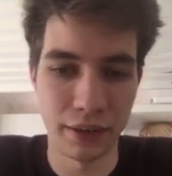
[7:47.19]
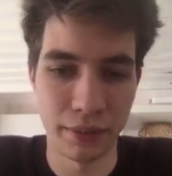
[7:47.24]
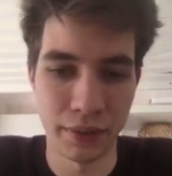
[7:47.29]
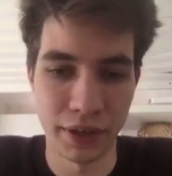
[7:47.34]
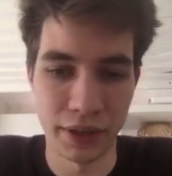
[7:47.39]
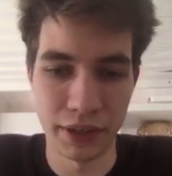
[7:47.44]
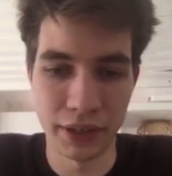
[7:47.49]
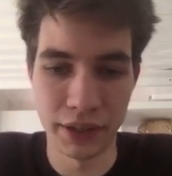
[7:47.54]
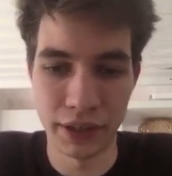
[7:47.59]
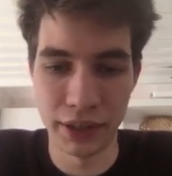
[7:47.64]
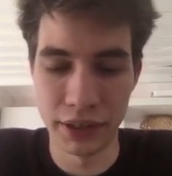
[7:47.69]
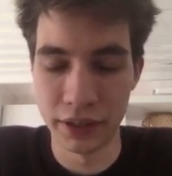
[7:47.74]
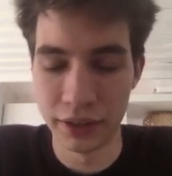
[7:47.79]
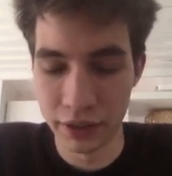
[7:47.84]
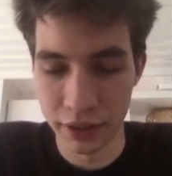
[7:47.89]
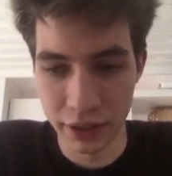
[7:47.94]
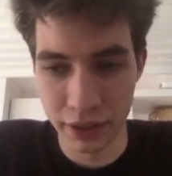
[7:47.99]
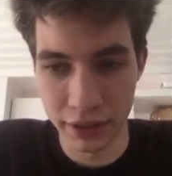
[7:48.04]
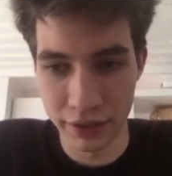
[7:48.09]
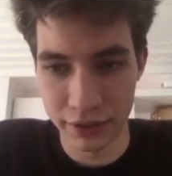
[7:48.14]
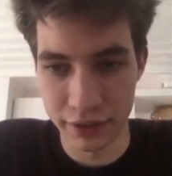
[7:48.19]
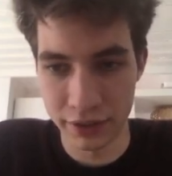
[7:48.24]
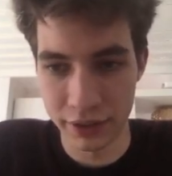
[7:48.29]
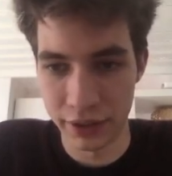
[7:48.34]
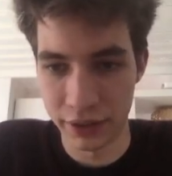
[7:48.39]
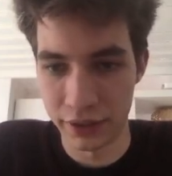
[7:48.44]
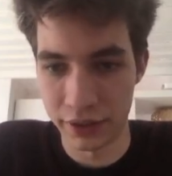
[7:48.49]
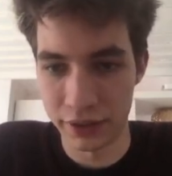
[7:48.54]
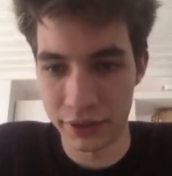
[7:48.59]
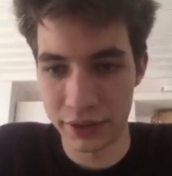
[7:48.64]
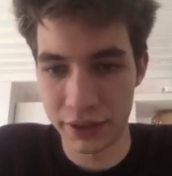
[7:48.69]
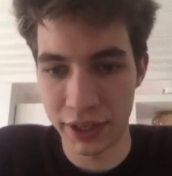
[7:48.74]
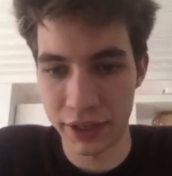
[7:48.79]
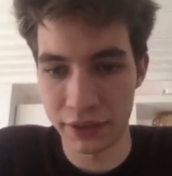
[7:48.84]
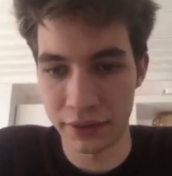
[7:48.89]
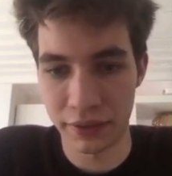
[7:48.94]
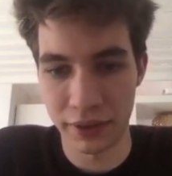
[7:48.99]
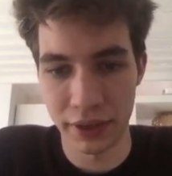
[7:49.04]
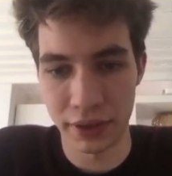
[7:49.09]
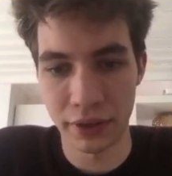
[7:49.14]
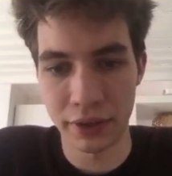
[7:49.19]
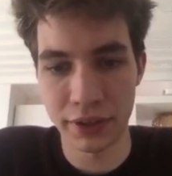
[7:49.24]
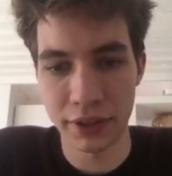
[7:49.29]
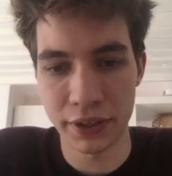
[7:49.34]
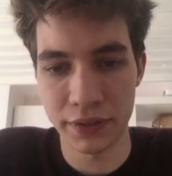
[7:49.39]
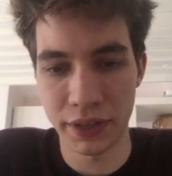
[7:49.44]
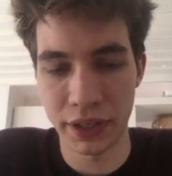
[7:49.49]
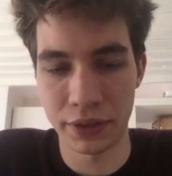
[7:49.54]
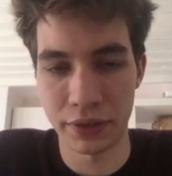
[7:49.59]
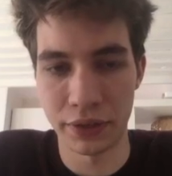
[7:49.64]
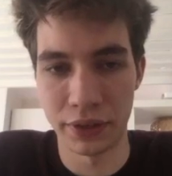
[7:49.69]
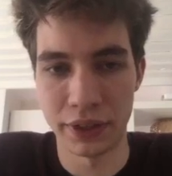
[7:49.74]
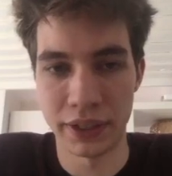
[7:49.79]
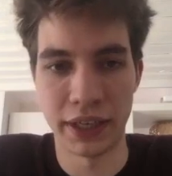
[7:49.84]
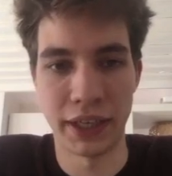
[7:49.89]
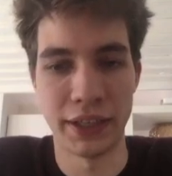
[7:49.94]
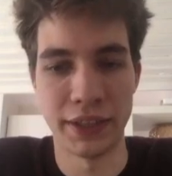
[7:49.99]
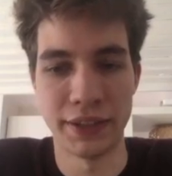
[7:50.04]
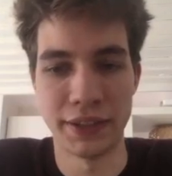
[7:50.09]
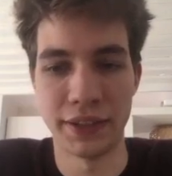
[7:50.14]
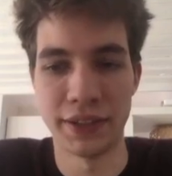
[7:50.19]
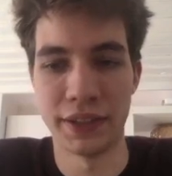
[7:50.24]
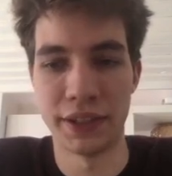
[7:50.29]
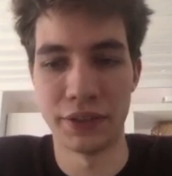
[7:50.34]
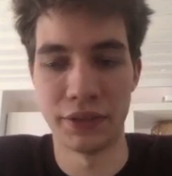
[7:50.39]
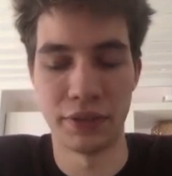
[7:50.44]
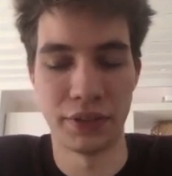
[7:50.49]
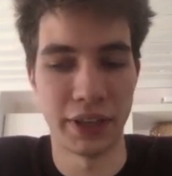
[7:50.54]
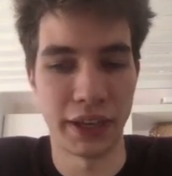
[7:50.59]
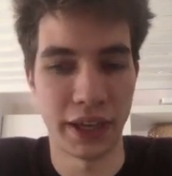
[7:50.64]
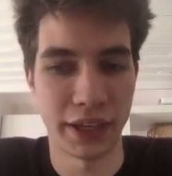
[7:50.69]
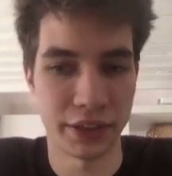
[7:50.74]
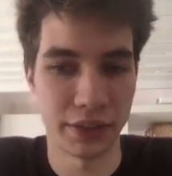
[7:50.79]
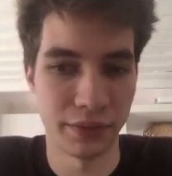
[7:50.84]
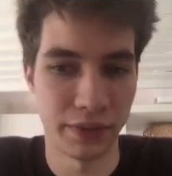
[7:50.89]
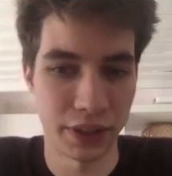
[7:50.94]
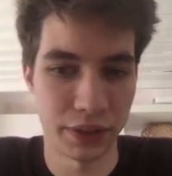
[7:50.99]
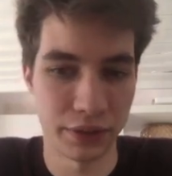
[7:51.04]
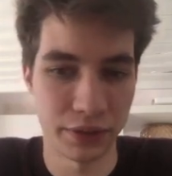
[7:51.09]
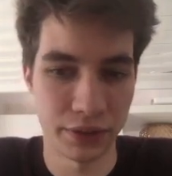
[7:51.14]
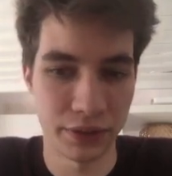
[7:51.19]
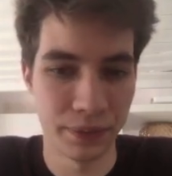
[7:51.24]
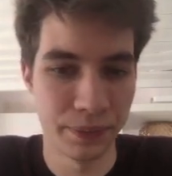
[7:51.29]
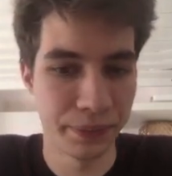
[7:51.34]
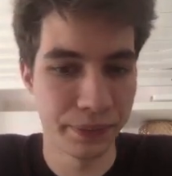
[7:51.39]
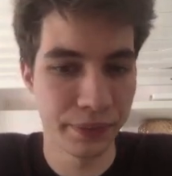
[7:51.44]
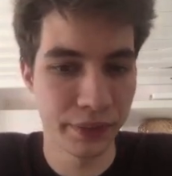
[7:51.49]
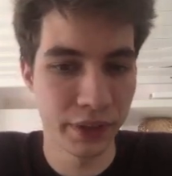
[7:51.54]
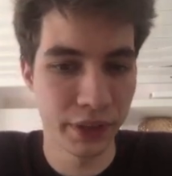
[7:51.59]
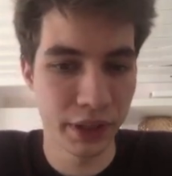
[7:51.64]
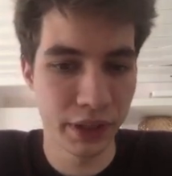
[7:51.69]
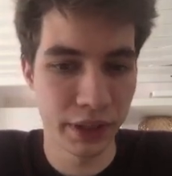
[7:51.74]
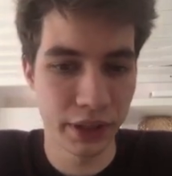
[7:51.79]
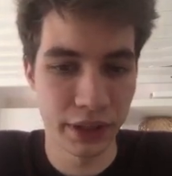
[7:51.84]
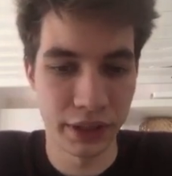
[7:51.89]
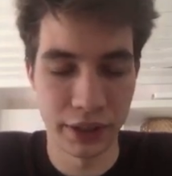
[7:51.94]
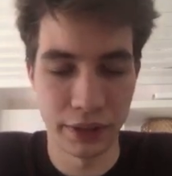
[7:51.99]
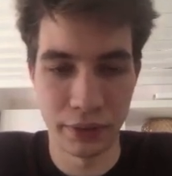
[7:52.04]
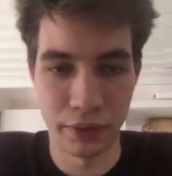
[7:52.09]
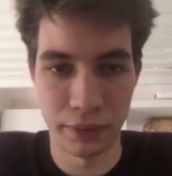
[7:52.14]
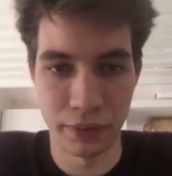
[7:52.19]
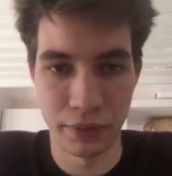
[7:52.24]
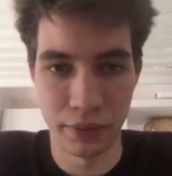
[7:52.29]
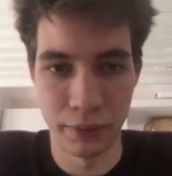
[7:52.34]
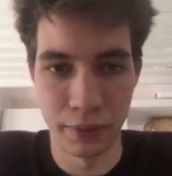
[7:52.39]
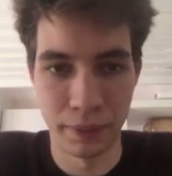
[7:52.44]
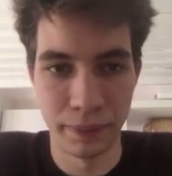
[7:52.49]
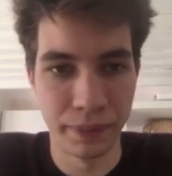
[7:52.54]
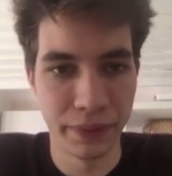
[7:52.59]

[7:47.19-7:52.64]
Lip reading: where d is the size of the context vector and k is the size of the action vectors in our problem.